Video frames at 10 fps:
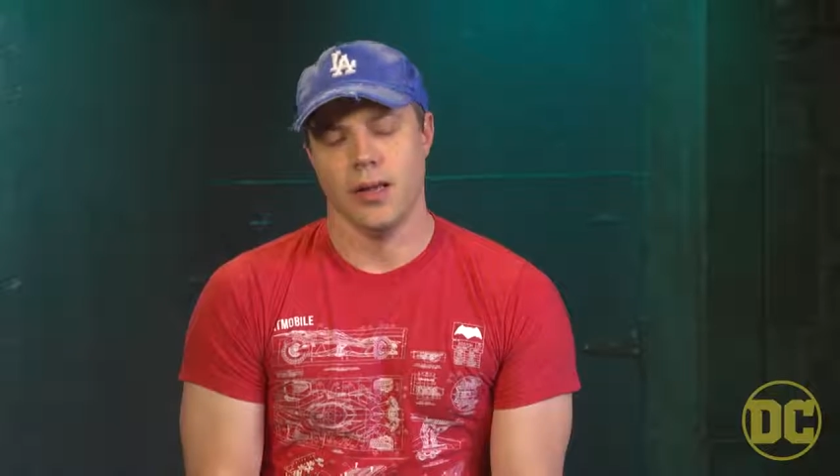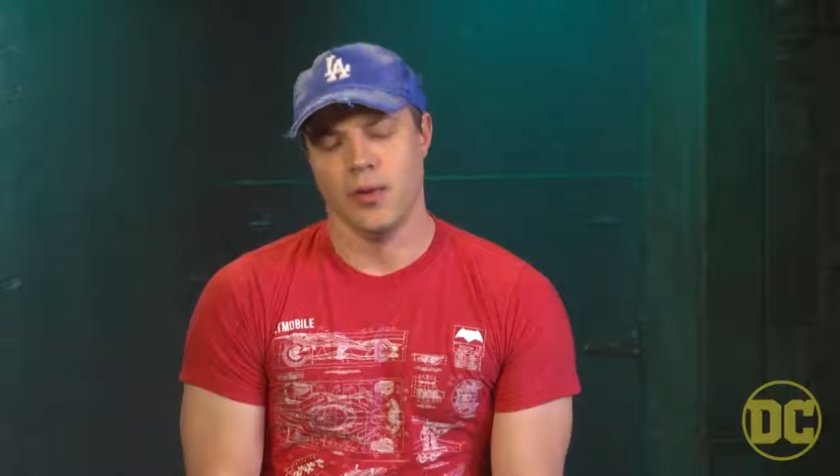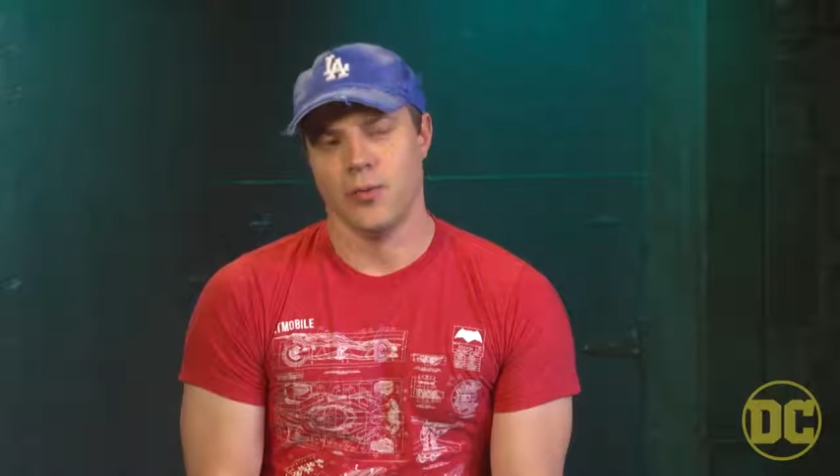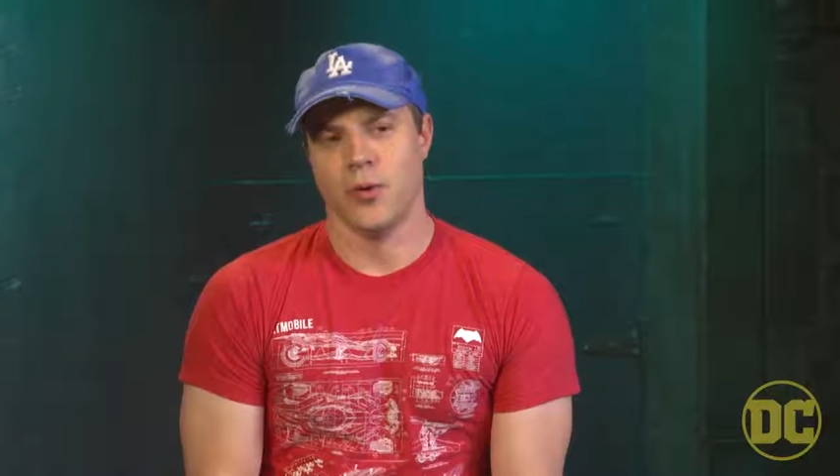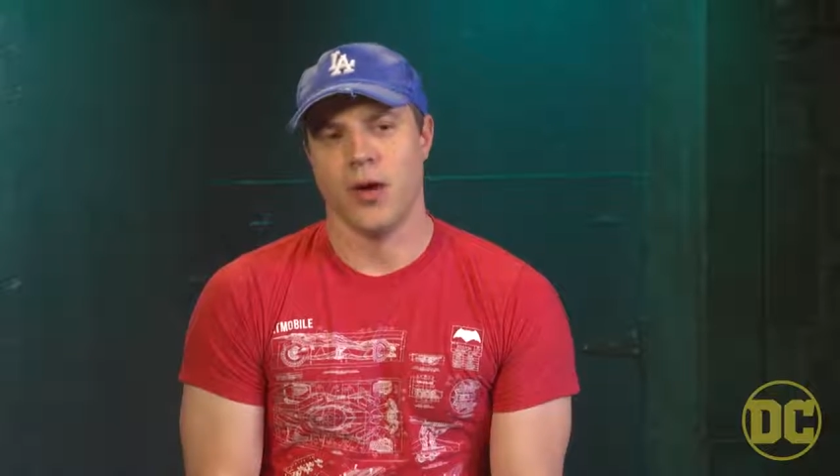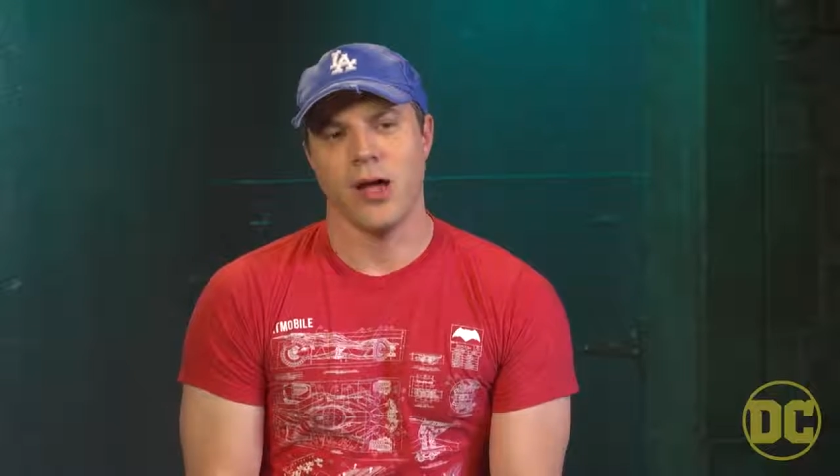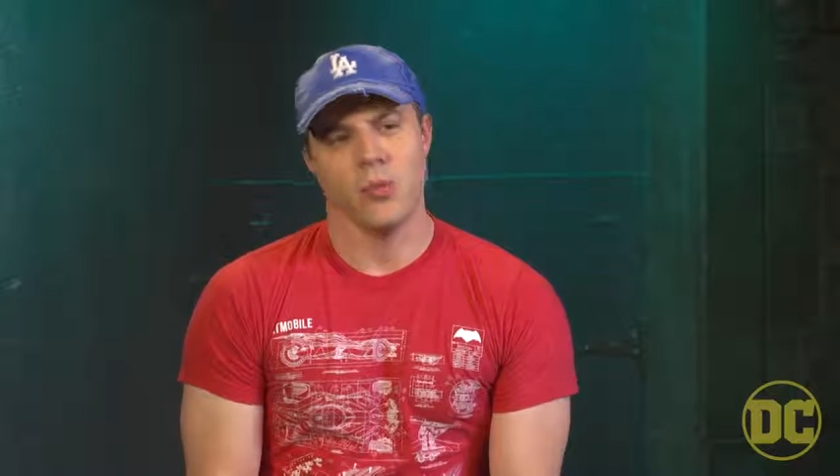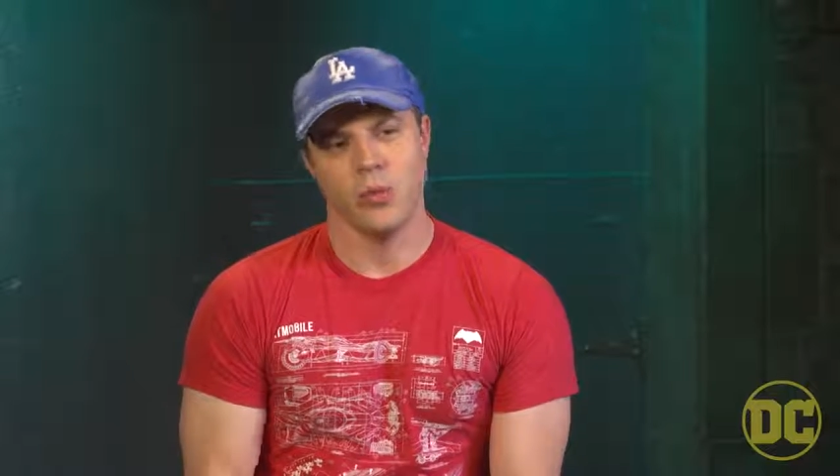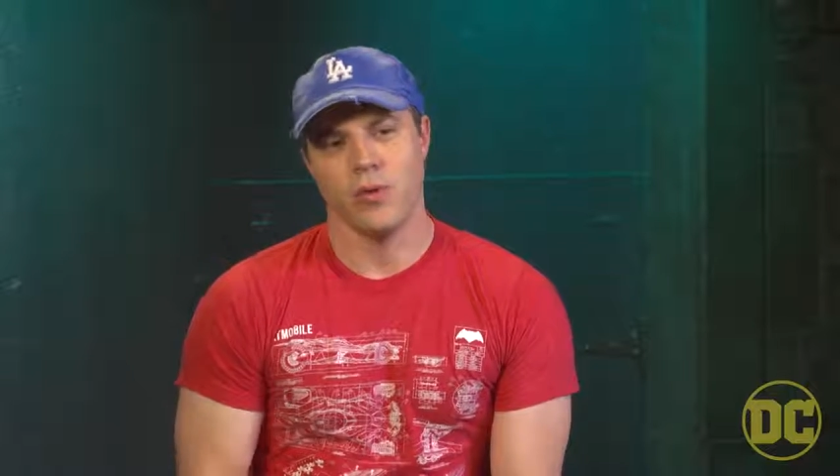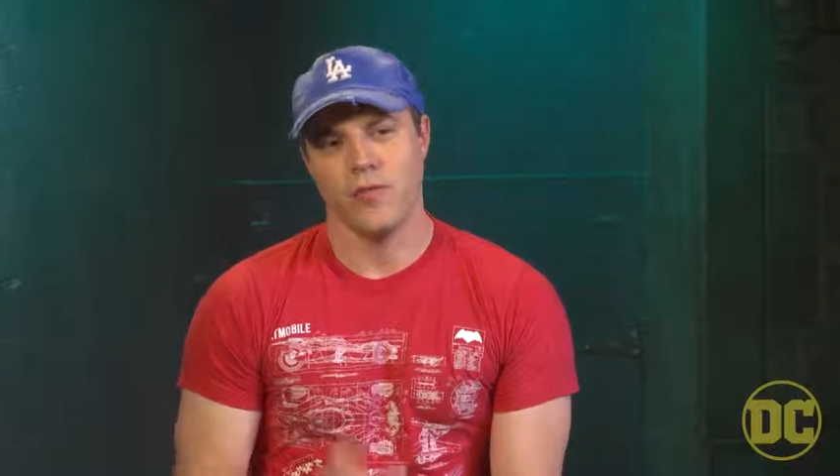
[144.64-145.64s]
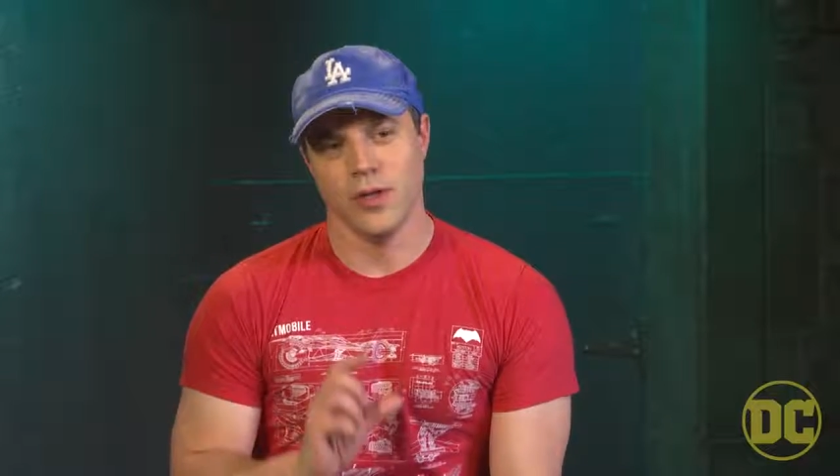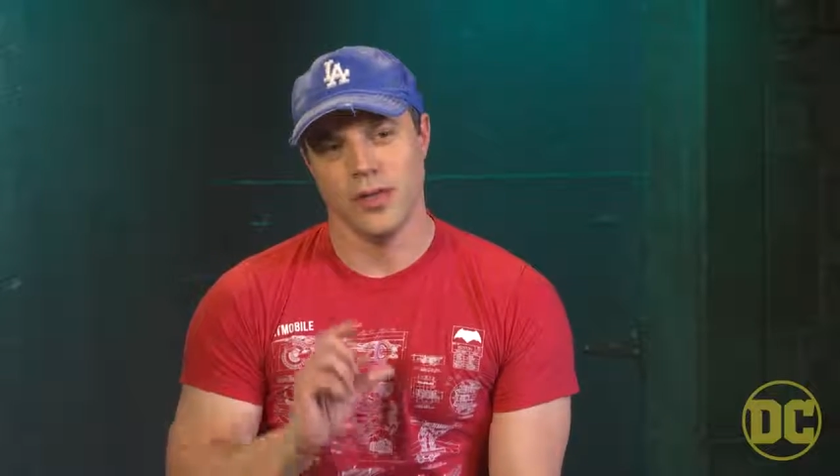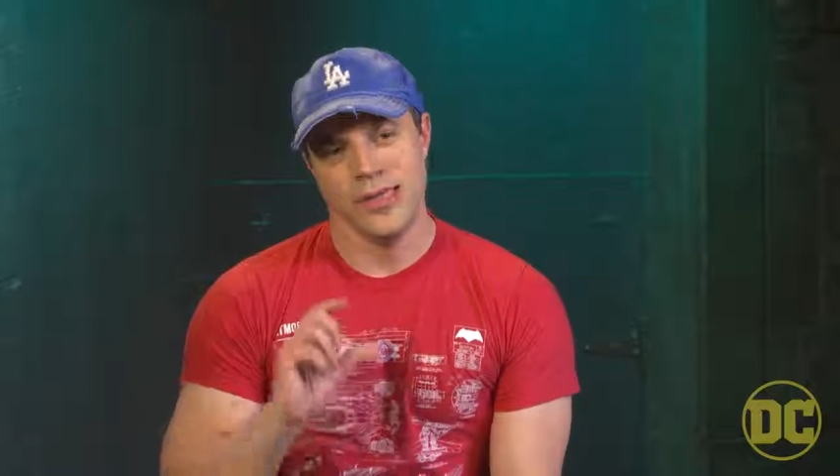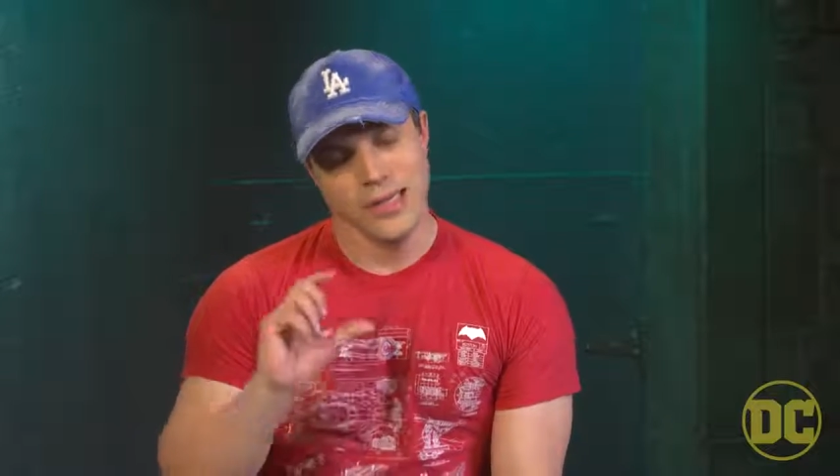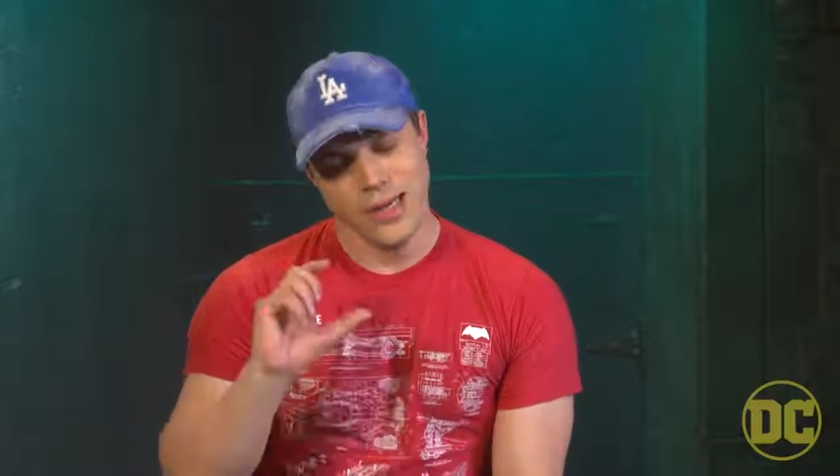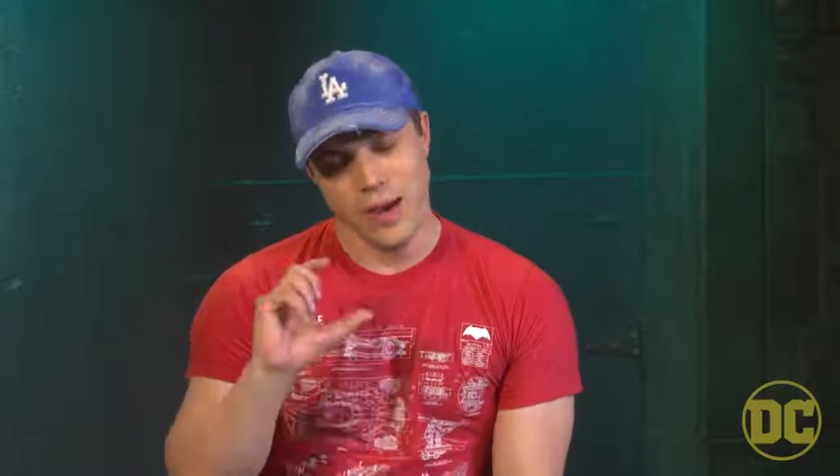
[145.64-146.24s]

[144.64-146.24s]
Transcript: a little more. I will reveal